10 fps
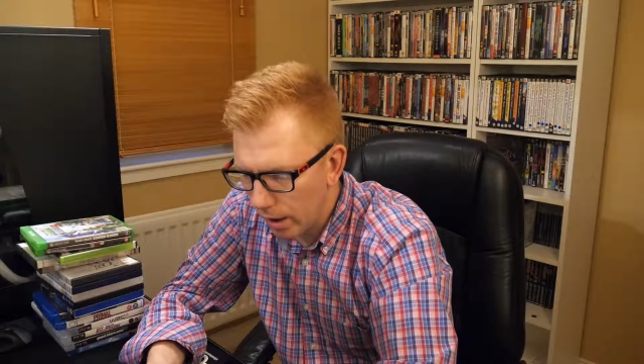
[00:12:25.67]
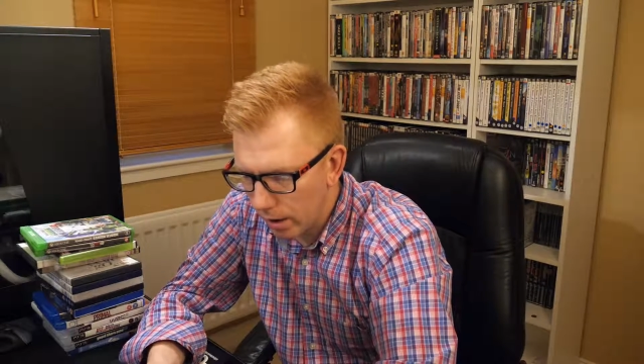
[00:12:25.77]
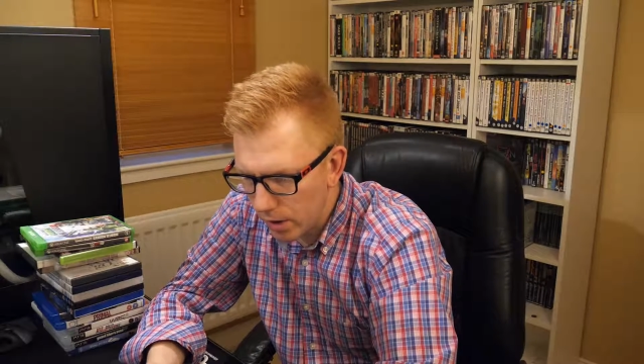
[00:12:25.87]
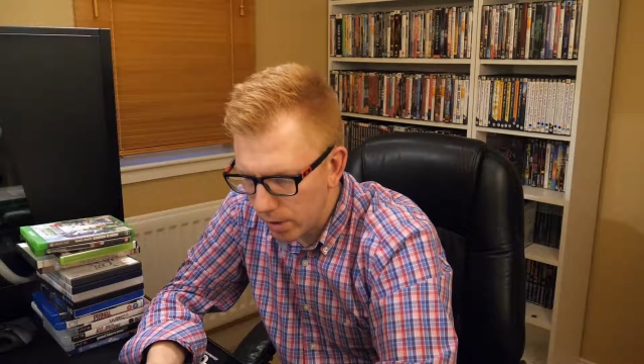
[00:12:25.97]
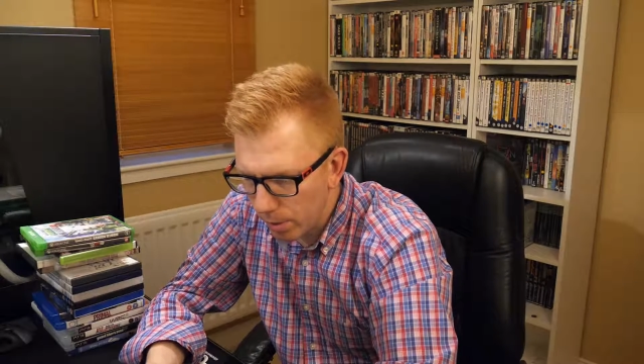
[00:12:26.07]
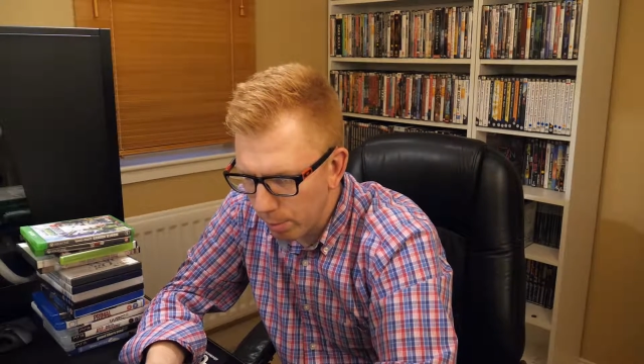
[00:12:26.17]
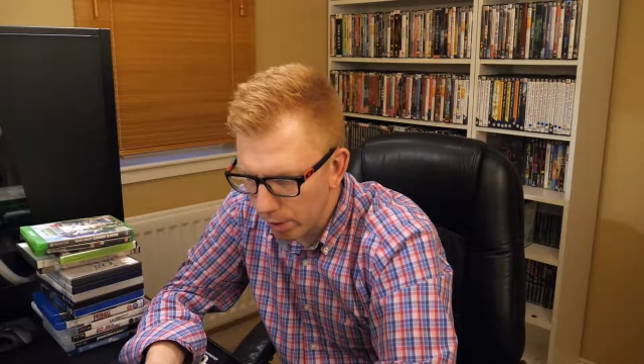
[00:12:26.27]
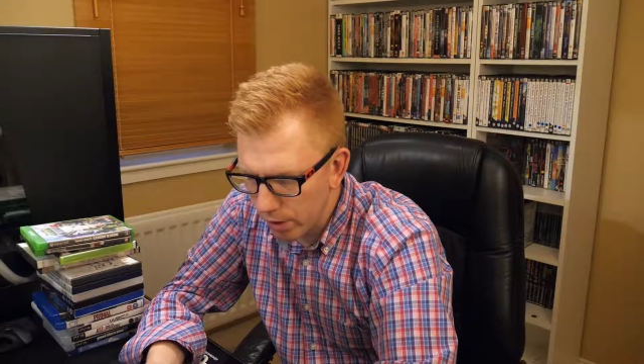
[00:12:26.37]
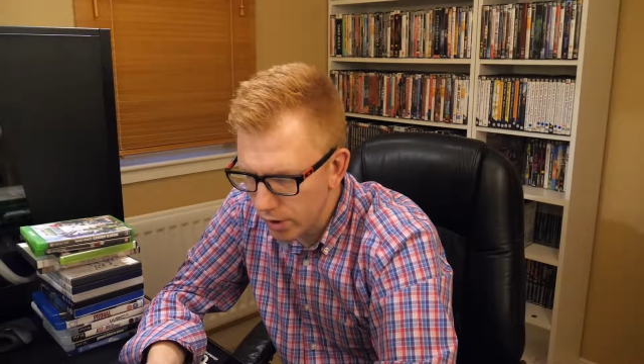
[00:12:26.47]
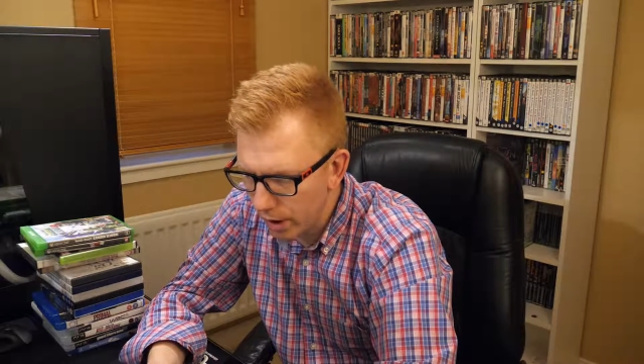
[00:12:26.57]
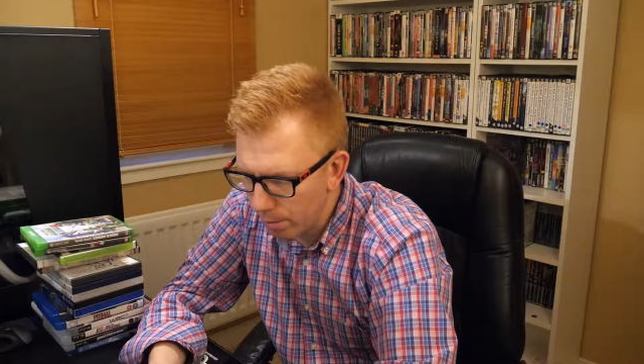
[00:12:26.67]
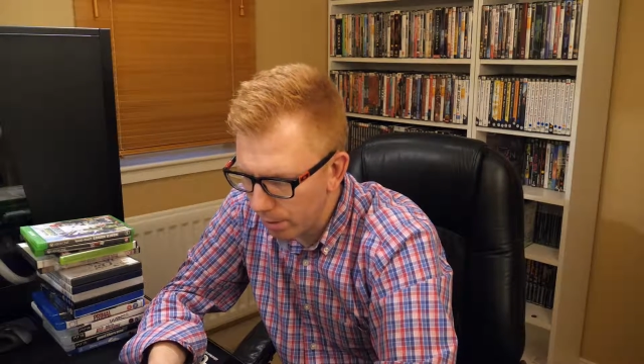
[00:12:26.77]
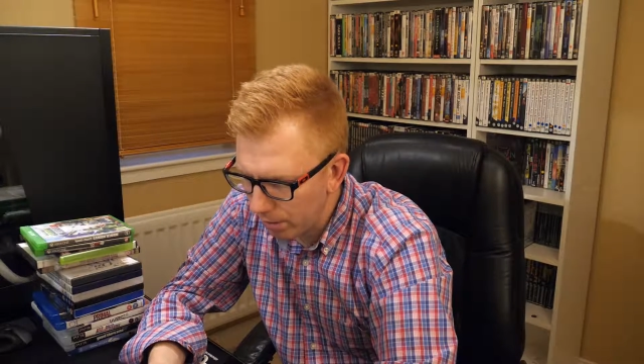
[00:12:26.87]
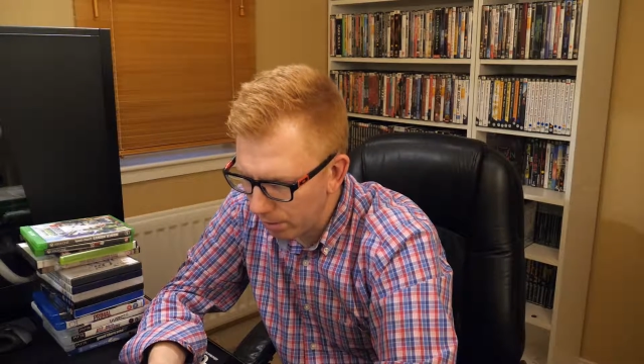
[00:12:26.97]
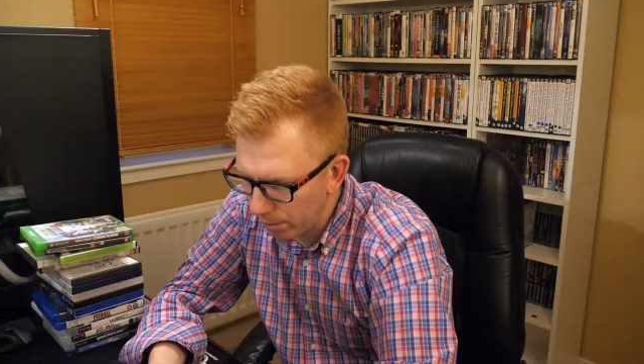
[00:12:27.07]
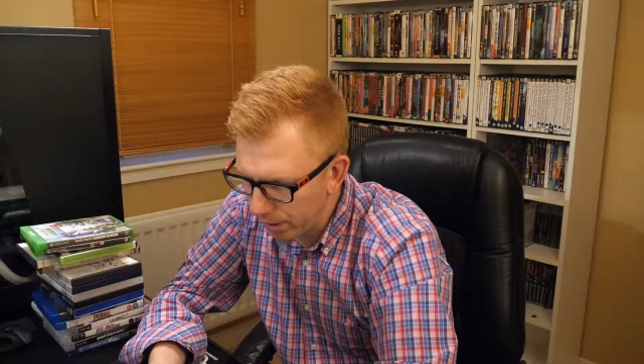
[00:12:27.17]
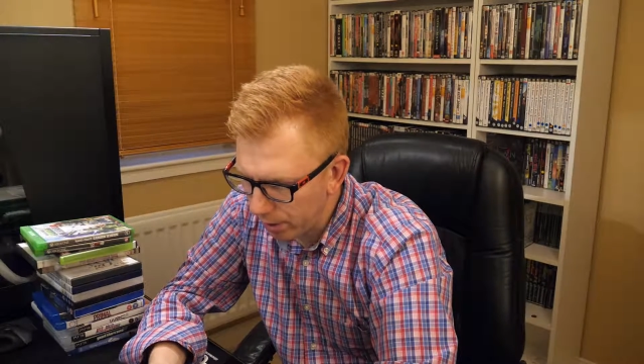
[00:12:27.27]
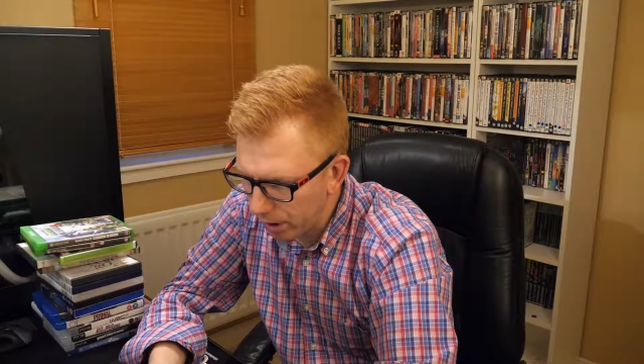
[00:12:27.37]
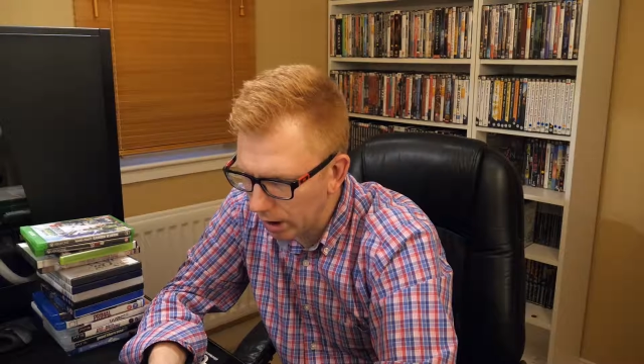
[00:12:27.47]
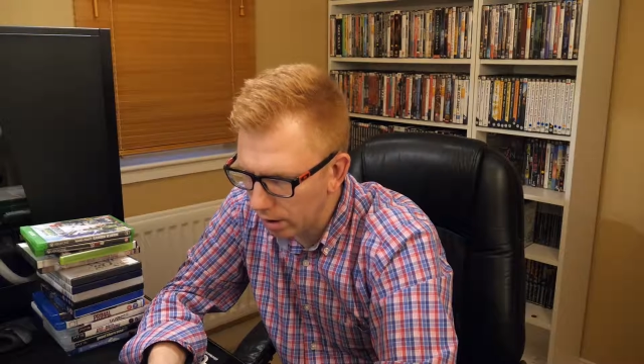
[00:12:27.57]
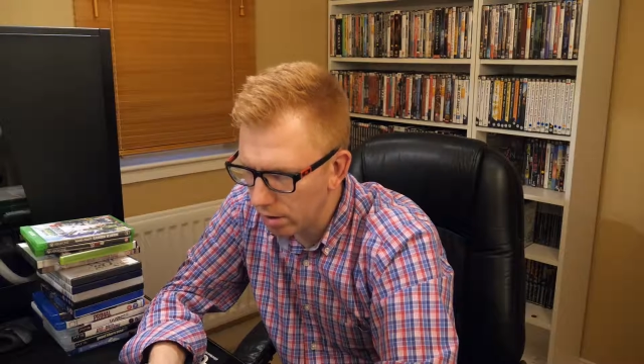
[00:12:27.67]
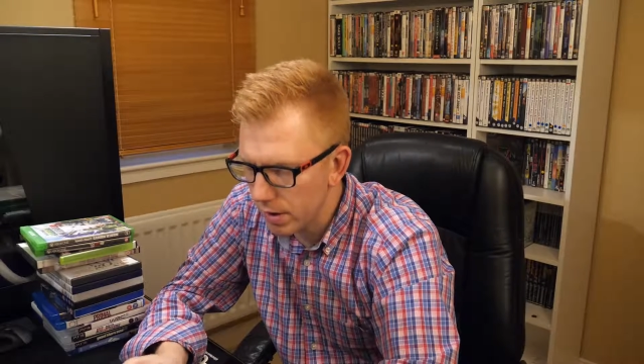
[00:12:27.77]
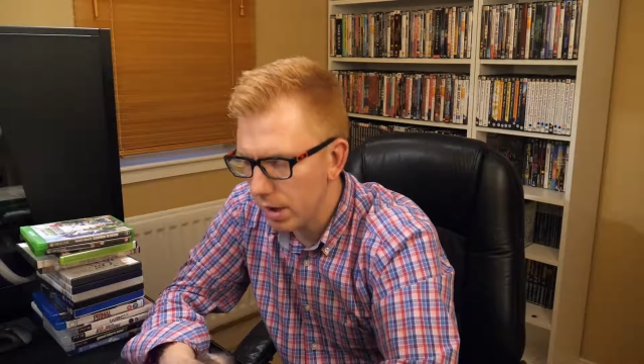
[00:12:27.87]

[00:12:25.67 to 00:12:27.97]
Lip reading: Needs to be polished up, but it will be really good.